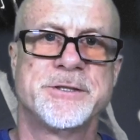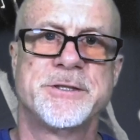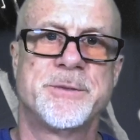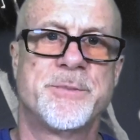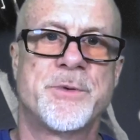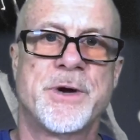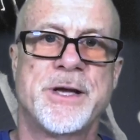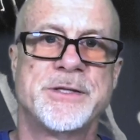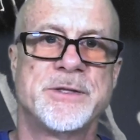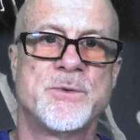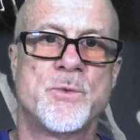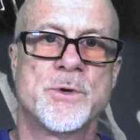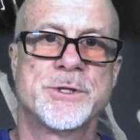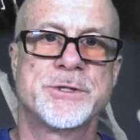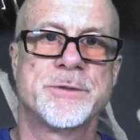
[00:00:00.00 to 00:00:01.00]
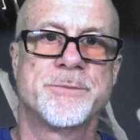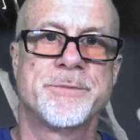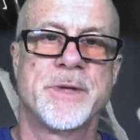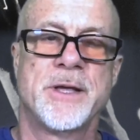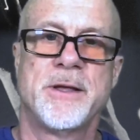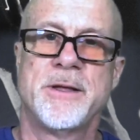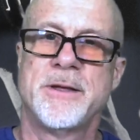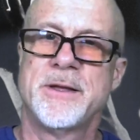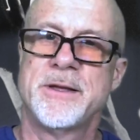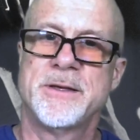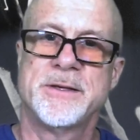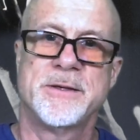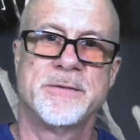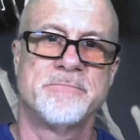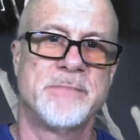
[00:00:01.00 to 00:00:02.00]
to praise and worship
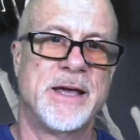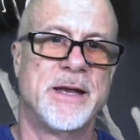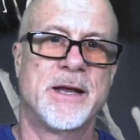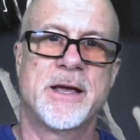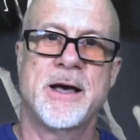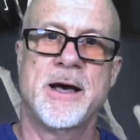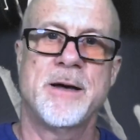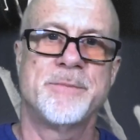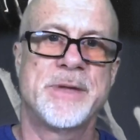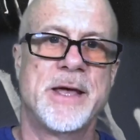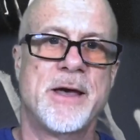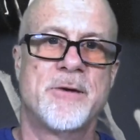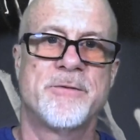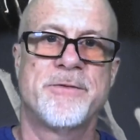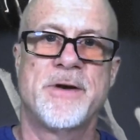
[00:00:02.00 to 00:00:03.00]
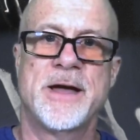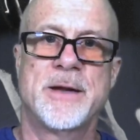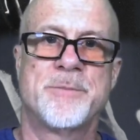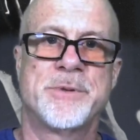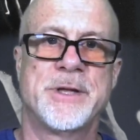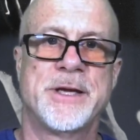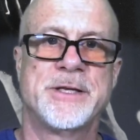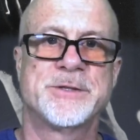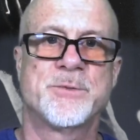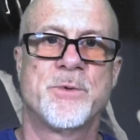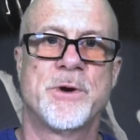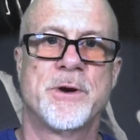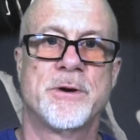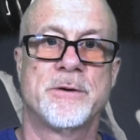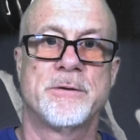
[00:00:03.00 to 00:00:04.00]
and calm down. Find a place
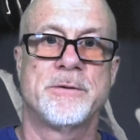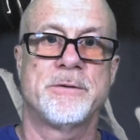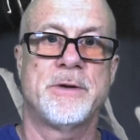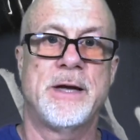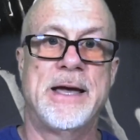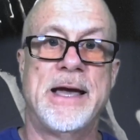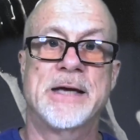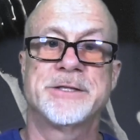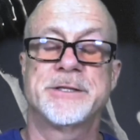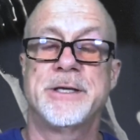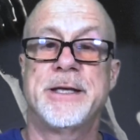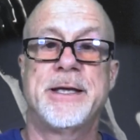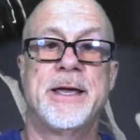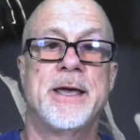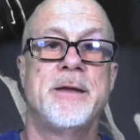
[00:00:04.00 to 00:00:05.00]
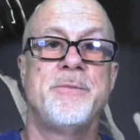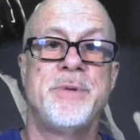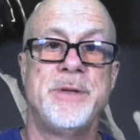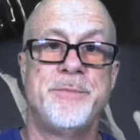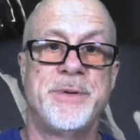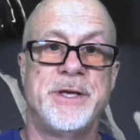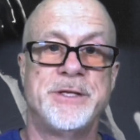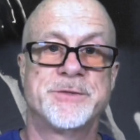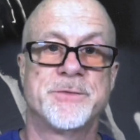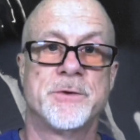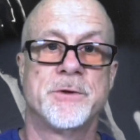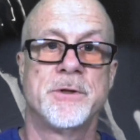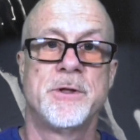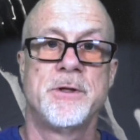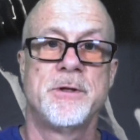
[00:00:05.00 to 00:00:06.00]
where I actually can be
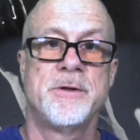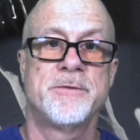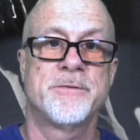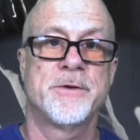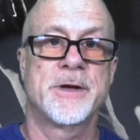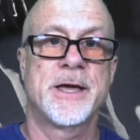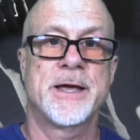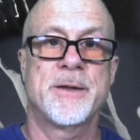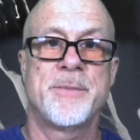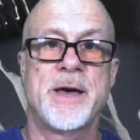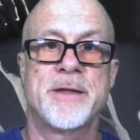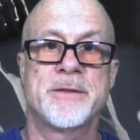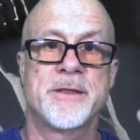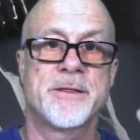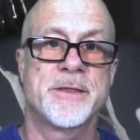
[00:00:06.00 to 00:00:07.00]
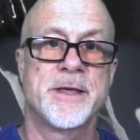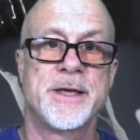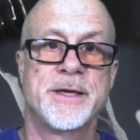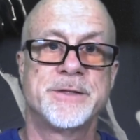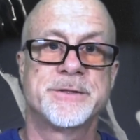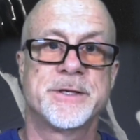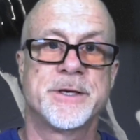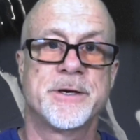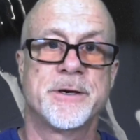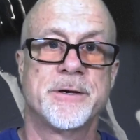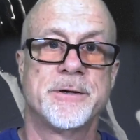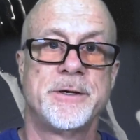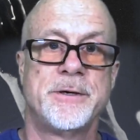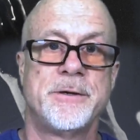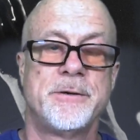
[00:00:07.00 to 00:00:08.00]
peaceful. Forget about the things that
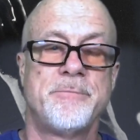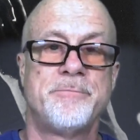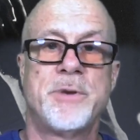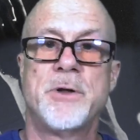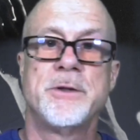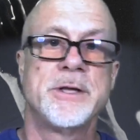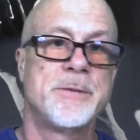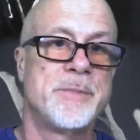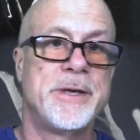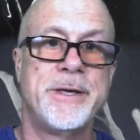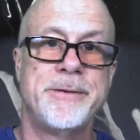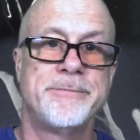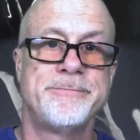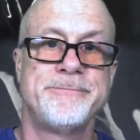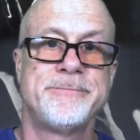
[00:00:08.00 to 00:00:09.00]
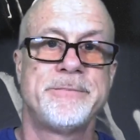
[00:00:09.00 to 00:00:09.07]
are pulling me,